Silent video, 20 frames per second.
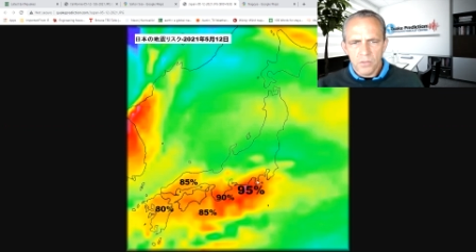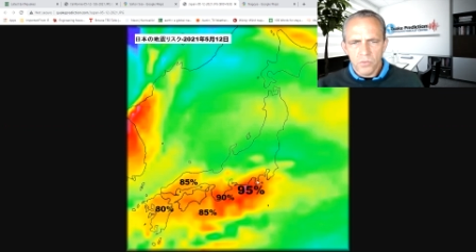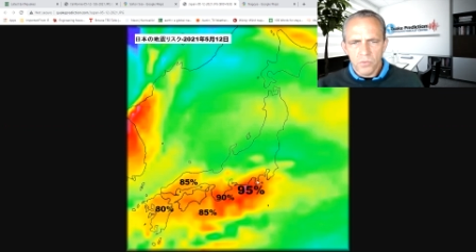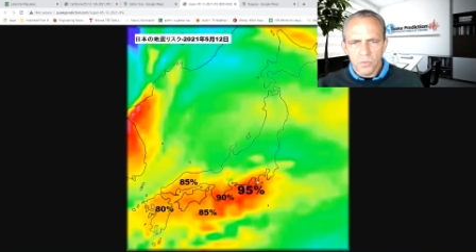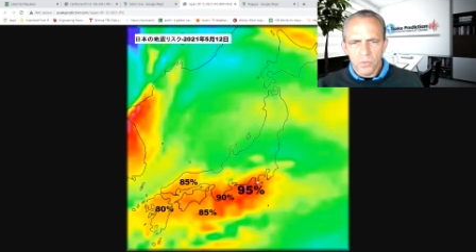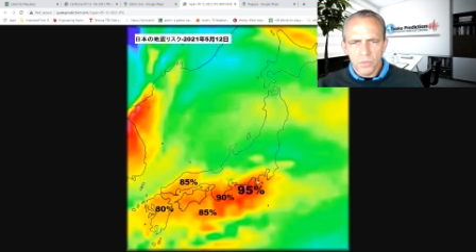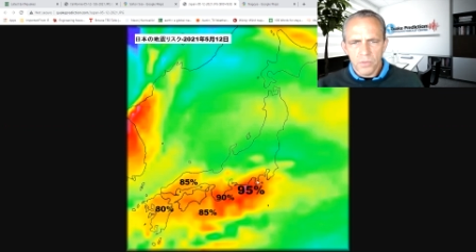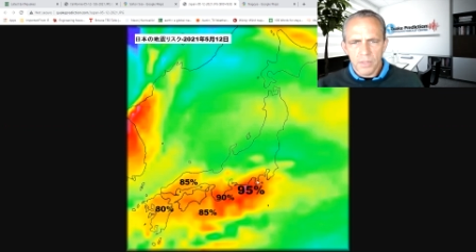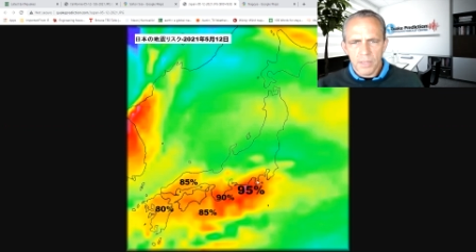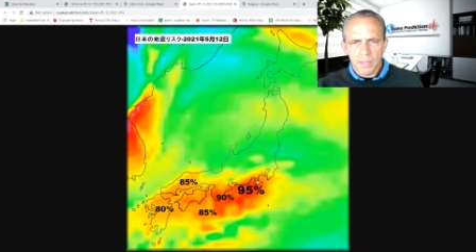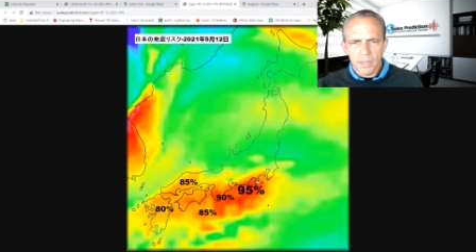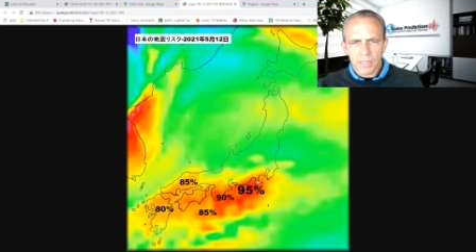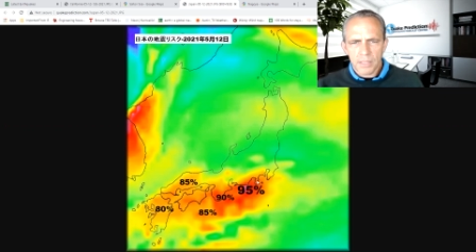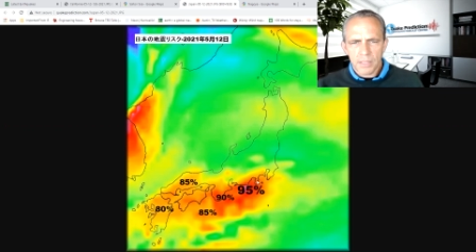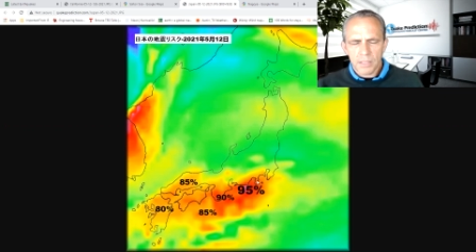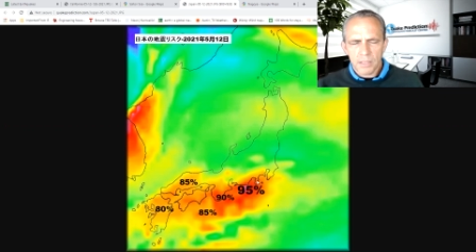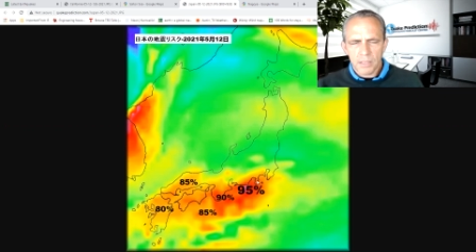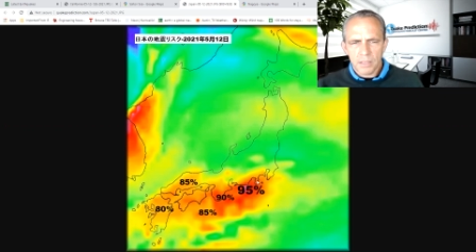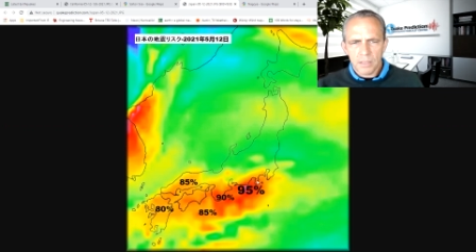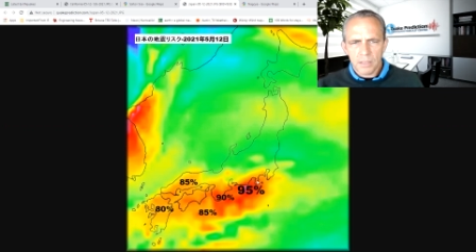during the
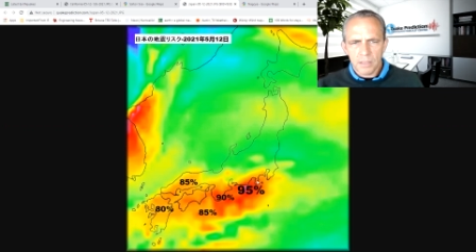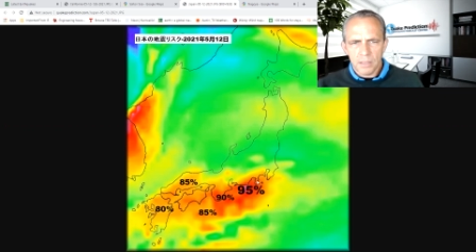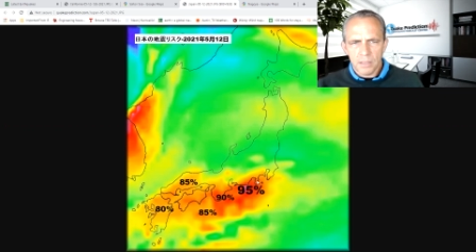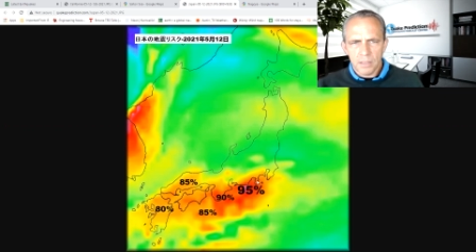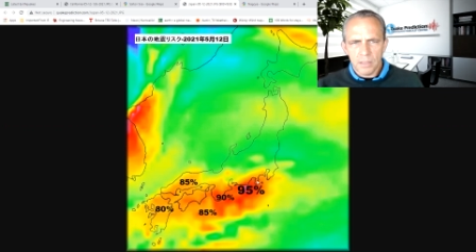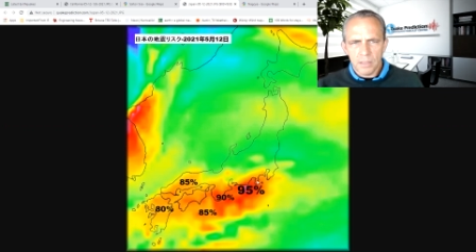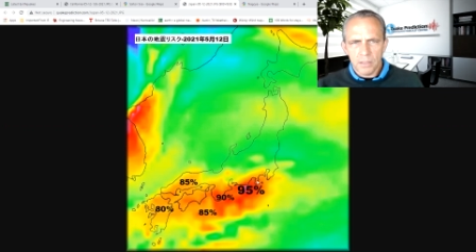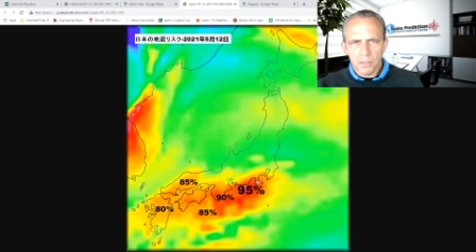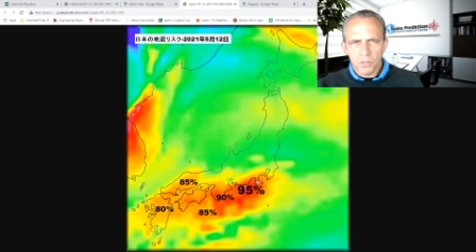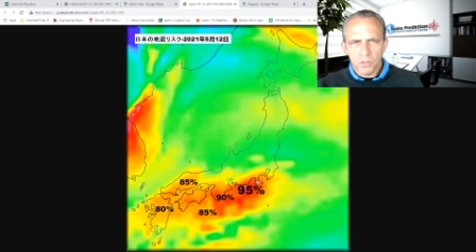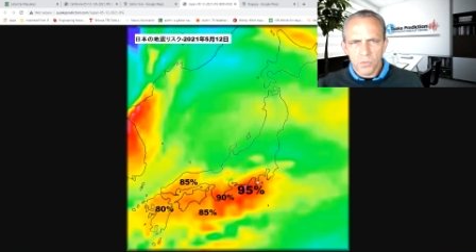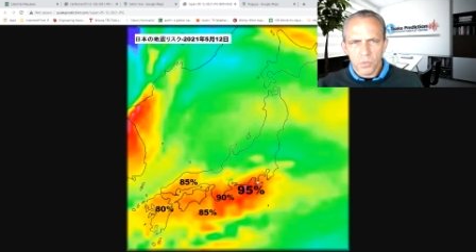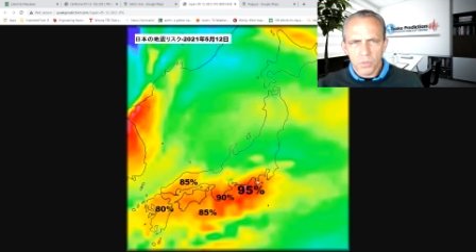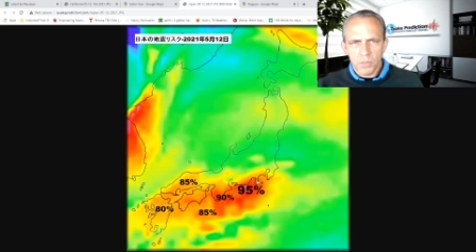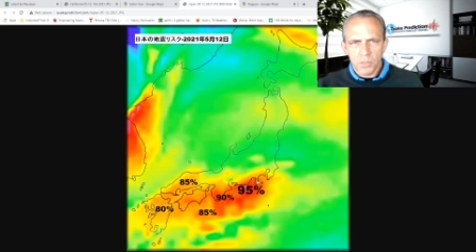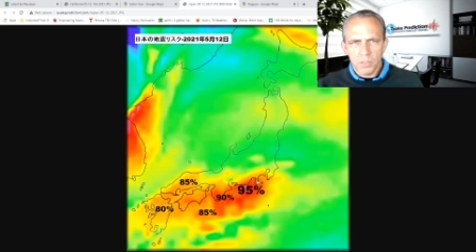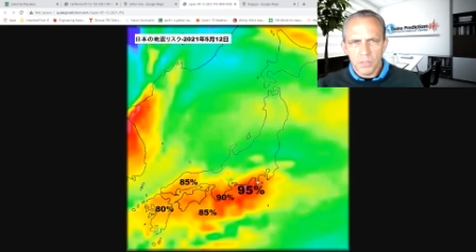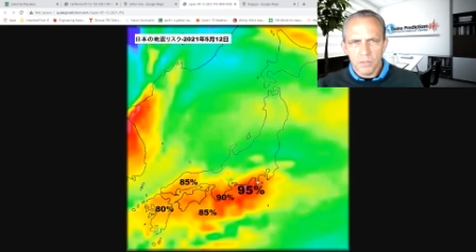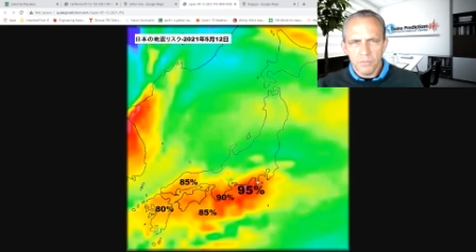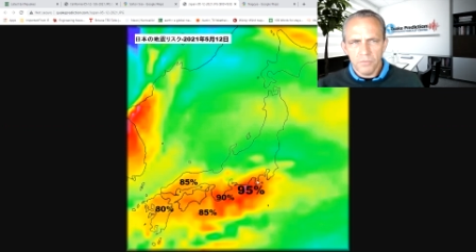next uh,
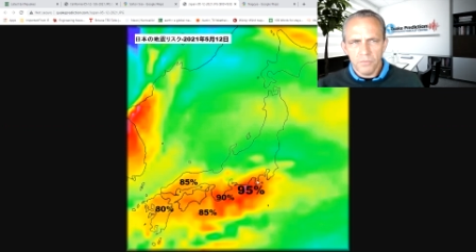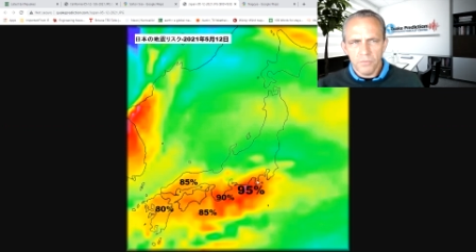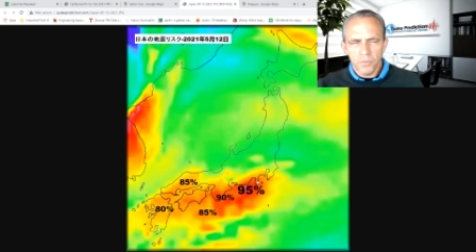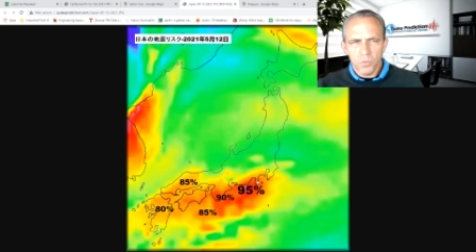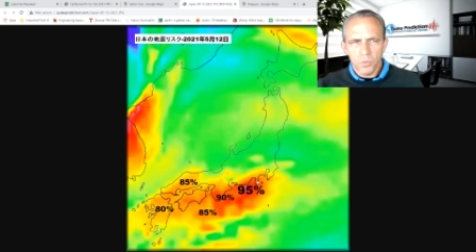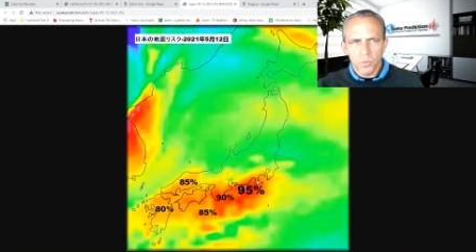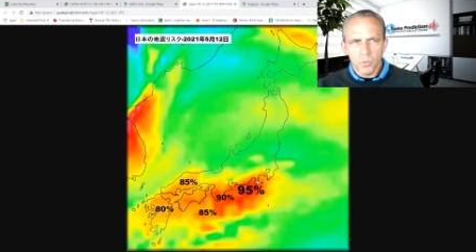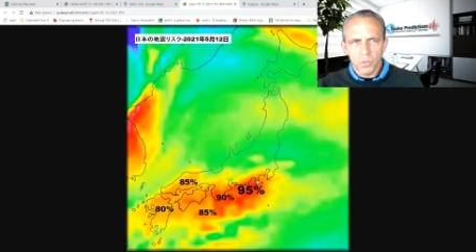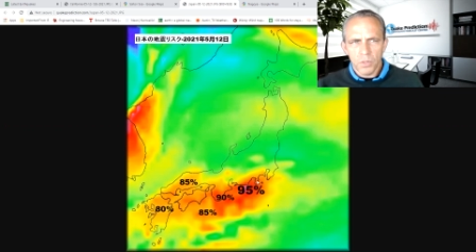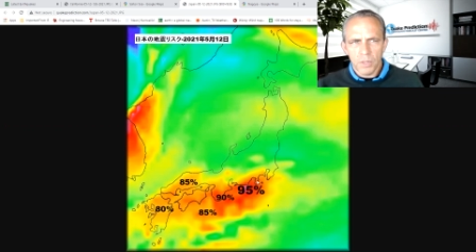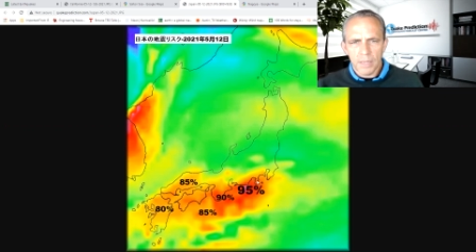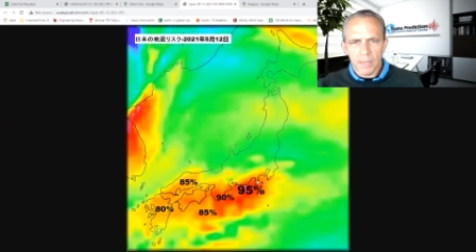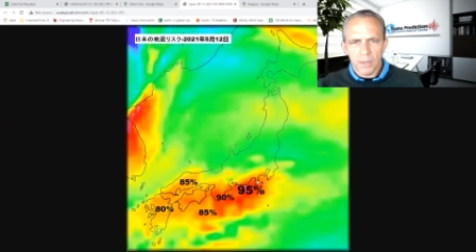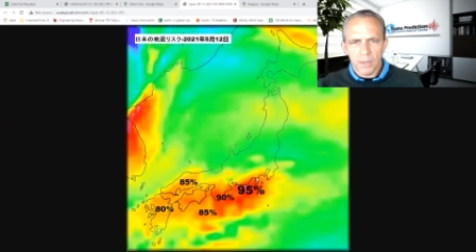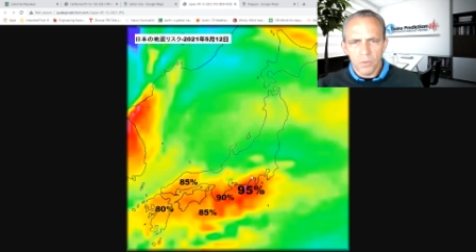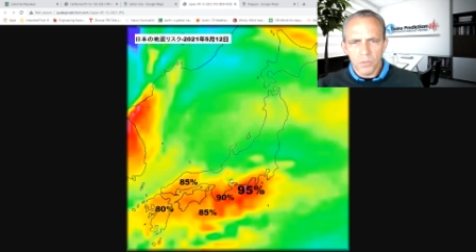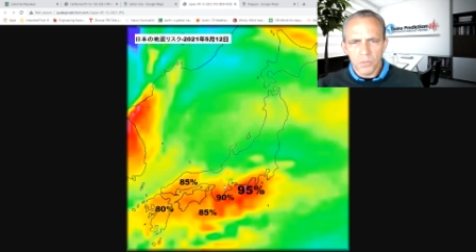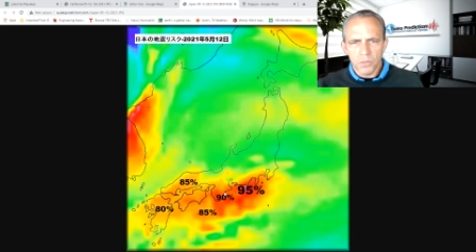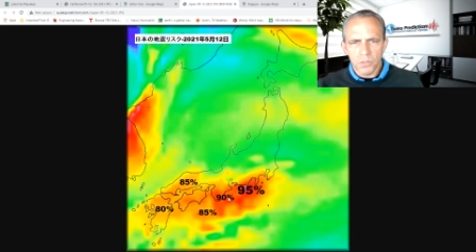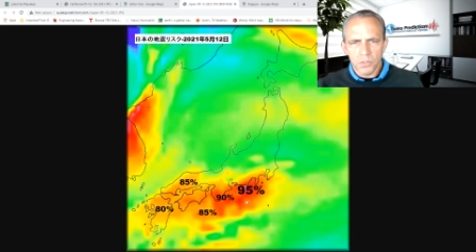24
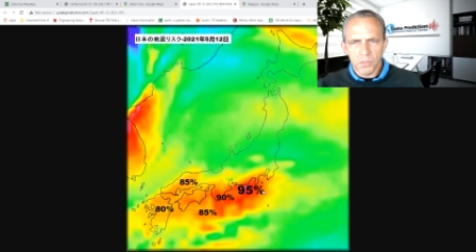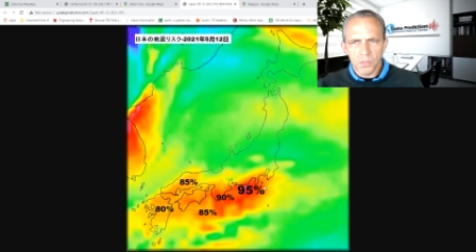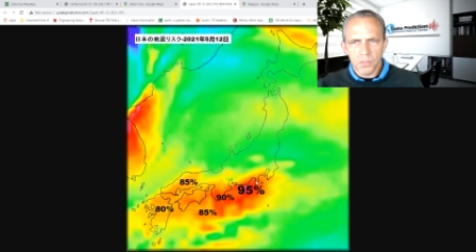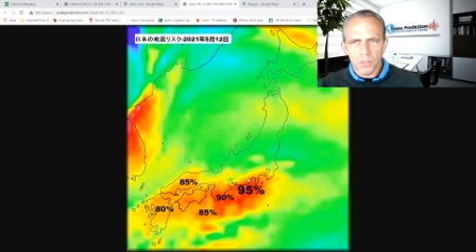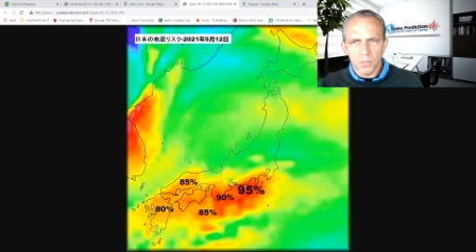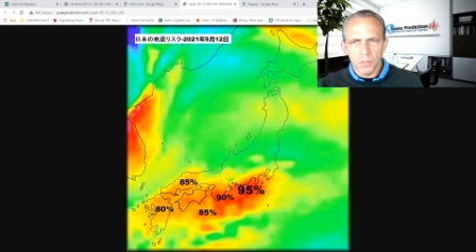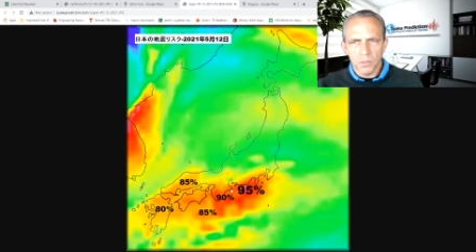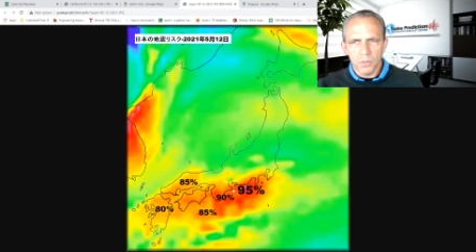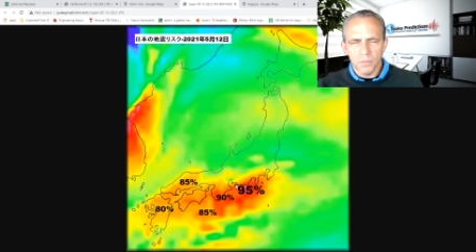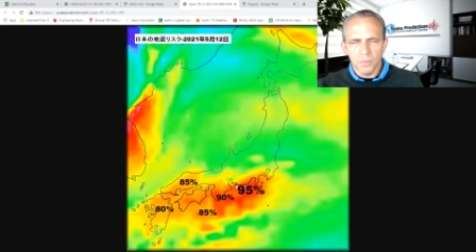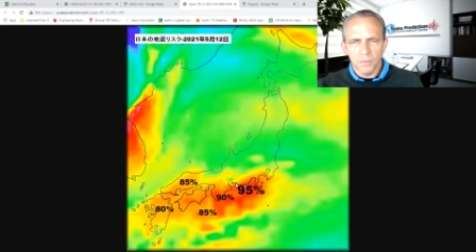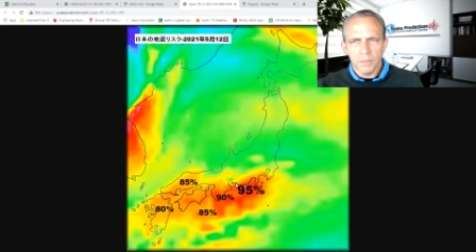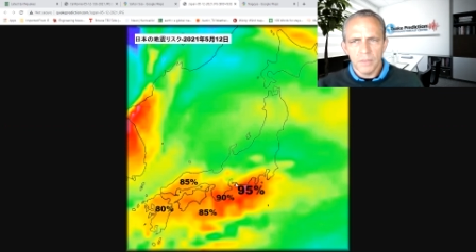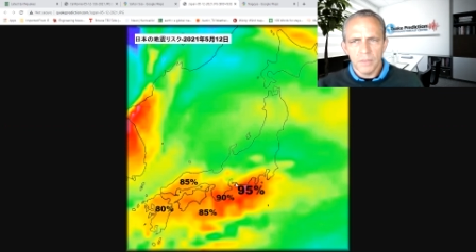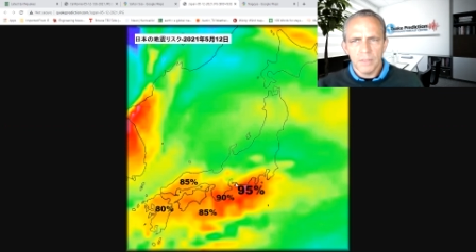hours or so.